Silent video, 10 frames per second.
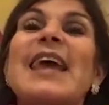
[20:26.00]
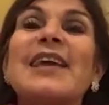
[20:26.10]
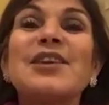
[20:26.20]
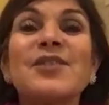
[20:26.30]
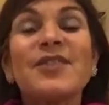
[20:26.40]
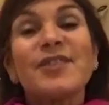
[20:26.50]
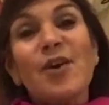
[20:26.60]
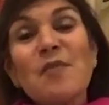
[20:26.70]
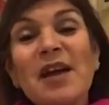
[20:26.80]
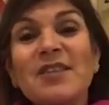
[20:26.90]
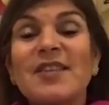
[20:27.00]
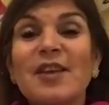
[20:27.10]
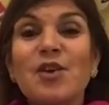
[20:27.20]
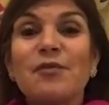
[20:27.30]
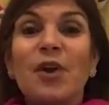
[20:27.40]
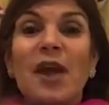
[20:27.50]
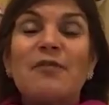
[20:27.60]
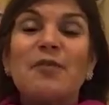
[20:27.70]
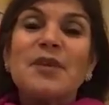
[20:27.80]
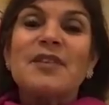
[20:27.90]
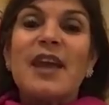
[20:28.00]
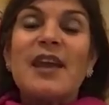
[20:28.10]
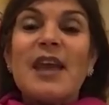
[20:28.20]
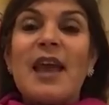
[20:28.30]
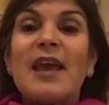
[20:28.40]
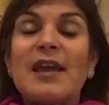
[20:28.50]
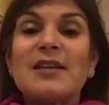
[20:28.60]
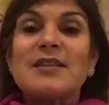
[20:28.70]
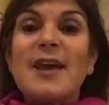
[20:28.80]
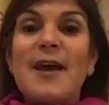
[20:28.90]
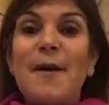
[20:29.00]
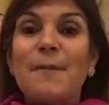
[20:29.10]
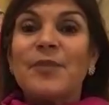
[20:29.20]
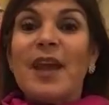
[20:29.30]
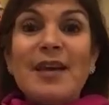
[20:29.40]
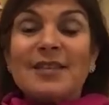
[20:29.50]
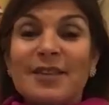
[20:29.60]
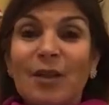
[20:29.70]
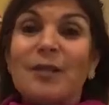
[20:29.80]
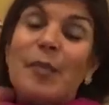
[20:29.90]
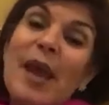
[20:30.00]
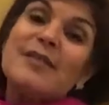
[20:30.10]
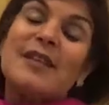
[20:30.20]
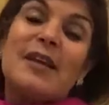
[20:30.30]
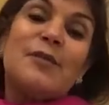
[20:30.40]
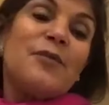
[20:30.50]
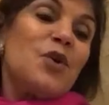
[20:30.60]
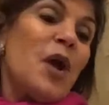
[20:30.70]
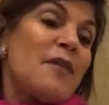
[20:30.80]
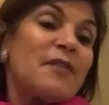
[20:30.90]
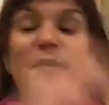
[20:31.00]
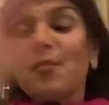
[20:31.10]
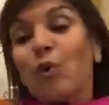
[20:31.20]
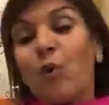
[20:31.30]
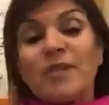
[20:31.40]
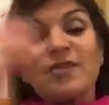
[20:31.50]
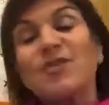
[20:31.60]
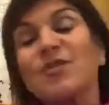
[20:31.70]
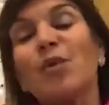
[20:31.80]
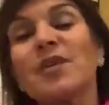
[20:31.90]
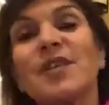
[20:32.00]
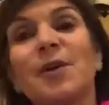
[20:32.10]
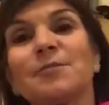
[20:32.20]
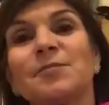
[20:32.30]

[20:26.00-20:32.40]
Thank you so much. Thank you for having me today. And yes, all the best. If you have any more questions, I'm always here.